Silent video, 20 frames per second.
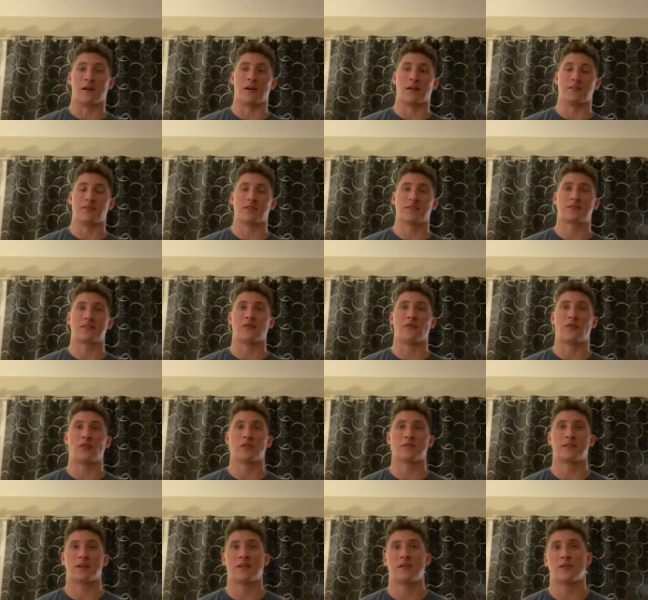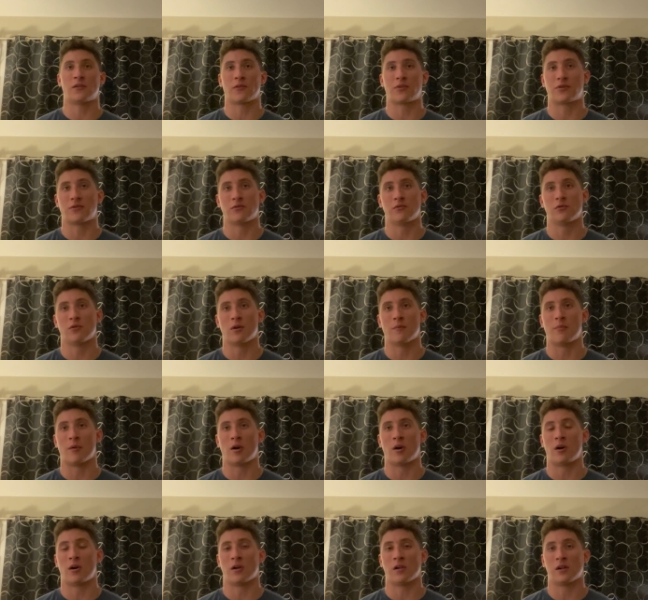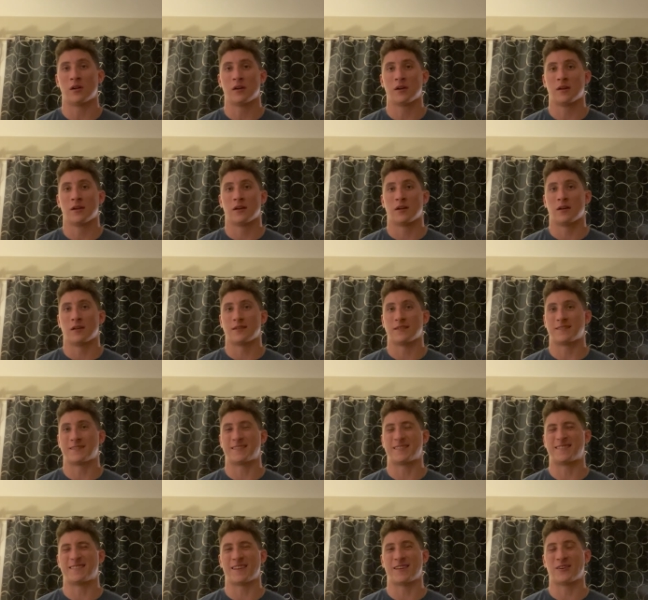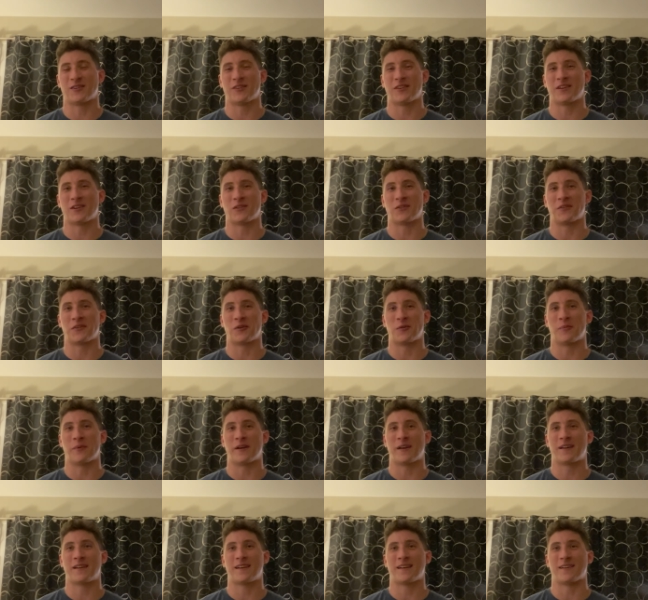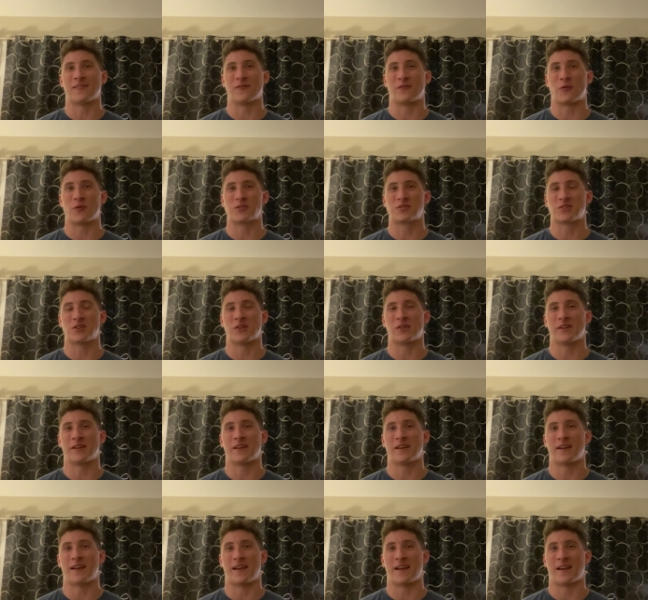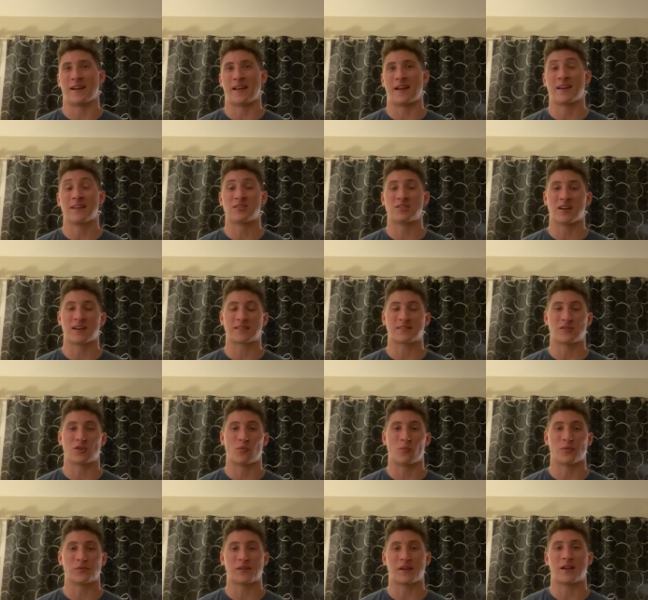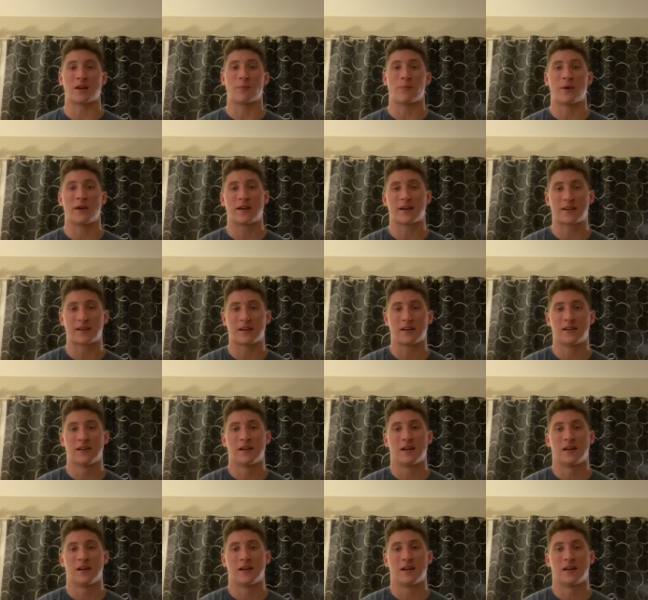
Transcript: Justin Fields, I know, threw a ball, sailed it a little bit, unfortunately, and Eddie Jackson almost had a pick.